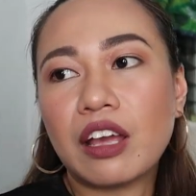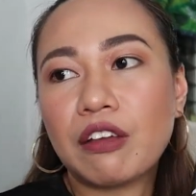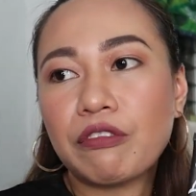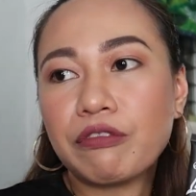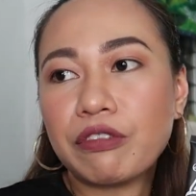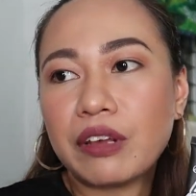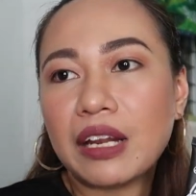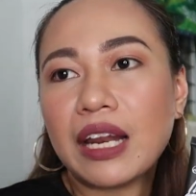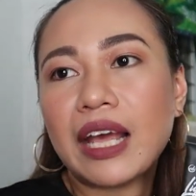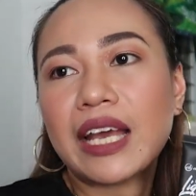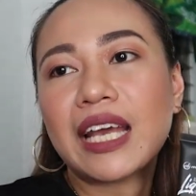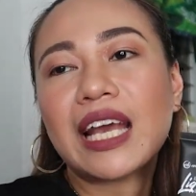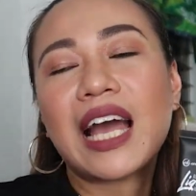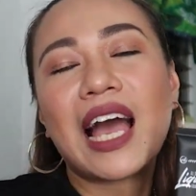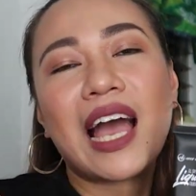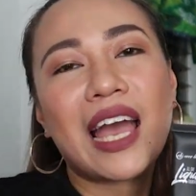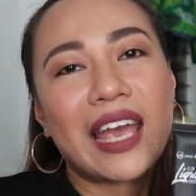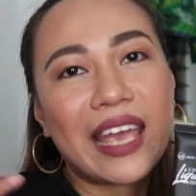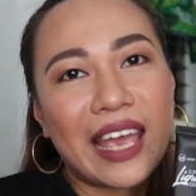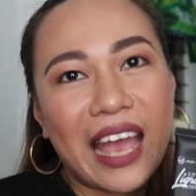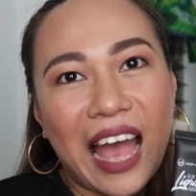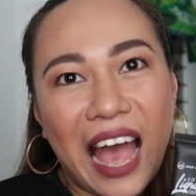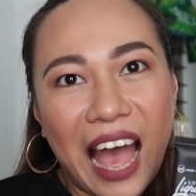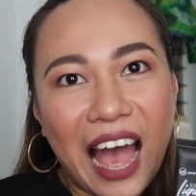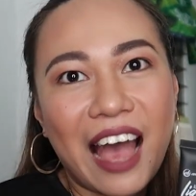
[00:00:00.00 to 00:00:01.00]
I feel like
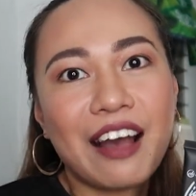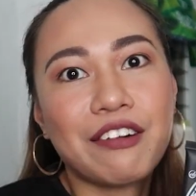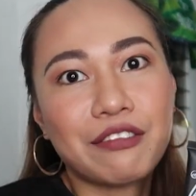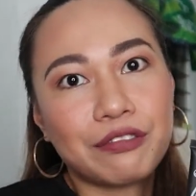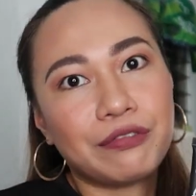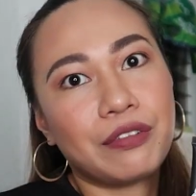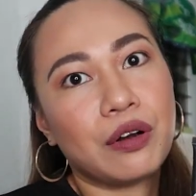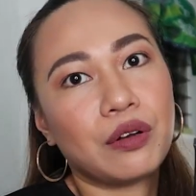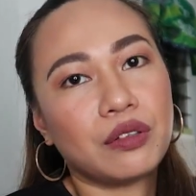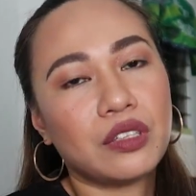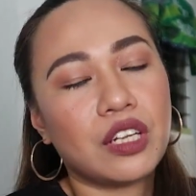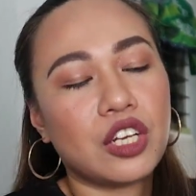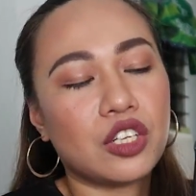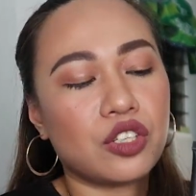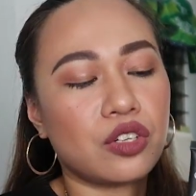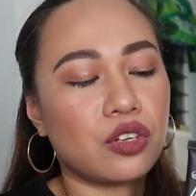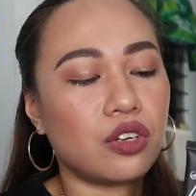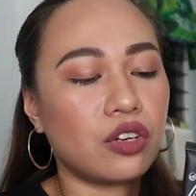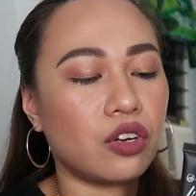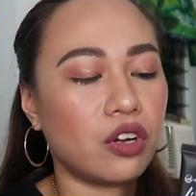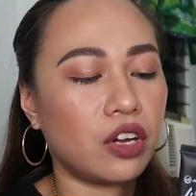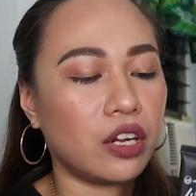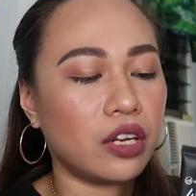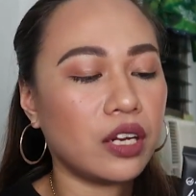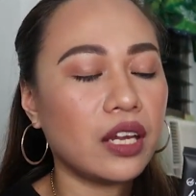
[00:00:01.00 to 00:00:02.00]
I have
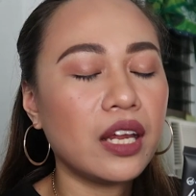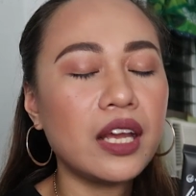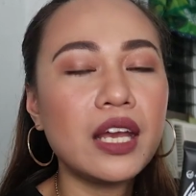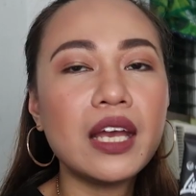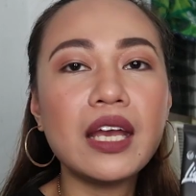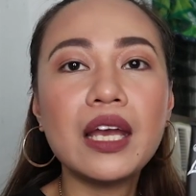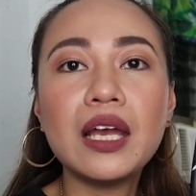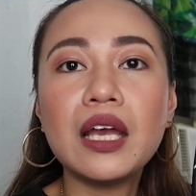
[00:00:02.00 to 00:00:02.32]
foundation on.